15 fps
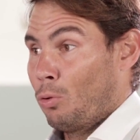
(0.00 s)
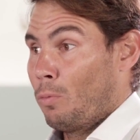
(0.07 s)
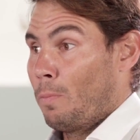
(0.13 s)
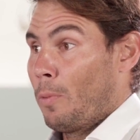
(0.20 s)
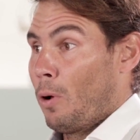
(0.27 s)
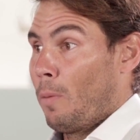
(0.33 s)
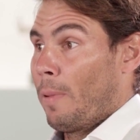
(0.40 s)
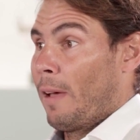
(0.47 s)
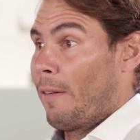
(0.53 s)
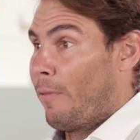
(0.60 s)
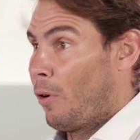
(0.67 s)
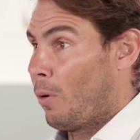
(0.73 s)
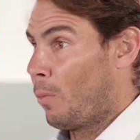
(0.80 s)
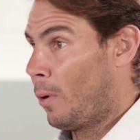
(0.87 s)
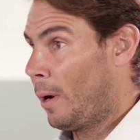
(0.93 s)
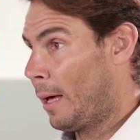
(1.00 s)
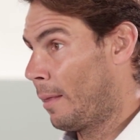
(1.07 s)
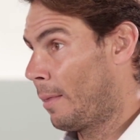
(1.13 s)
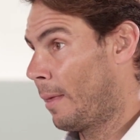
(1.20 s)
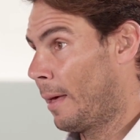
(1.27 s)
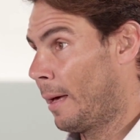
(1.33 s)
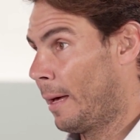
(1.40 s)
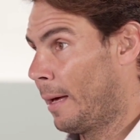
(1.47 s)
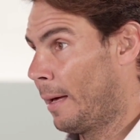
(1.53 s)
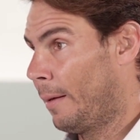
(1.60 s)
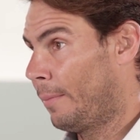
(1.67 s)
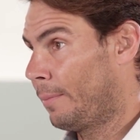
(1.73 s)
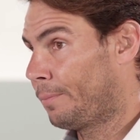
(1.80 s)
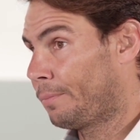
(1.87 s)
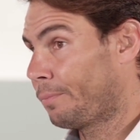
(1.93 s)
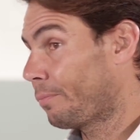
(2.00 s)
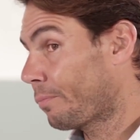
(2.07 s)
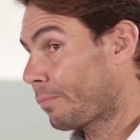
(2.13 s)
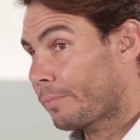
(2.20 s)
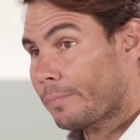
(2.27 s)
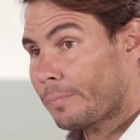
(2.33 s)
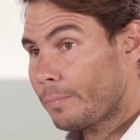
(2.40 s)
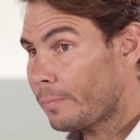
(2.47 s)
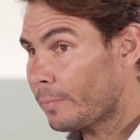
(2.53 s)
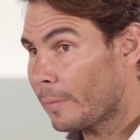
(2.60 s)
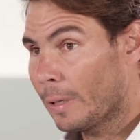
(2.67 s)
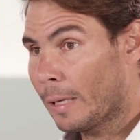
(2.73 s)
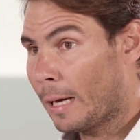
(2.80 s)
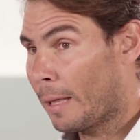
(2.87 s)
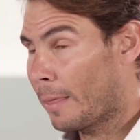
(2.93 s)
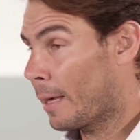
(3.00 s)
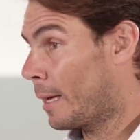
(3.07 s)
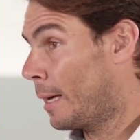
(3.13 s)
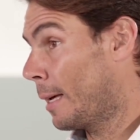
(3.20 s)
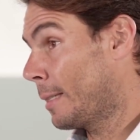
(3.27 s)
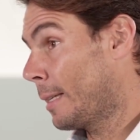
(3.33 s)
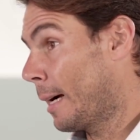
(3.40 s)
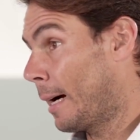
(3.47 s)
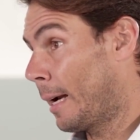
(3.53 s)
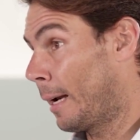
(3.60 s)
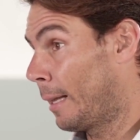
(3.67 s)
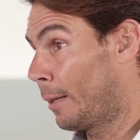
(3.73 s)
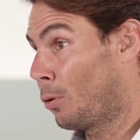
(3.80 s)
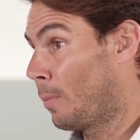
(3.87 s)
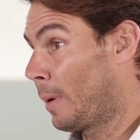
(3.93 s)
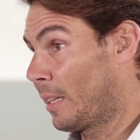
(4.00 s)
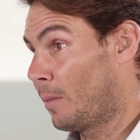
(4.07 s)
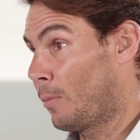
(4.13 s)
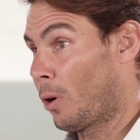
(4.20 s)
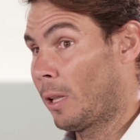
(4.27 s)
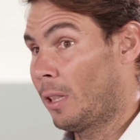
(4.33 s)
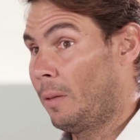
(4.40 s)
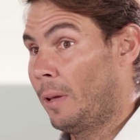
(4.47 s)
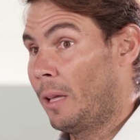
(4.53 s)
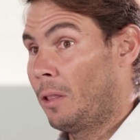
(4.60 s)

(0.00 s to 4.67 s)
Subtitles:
in order to create your own way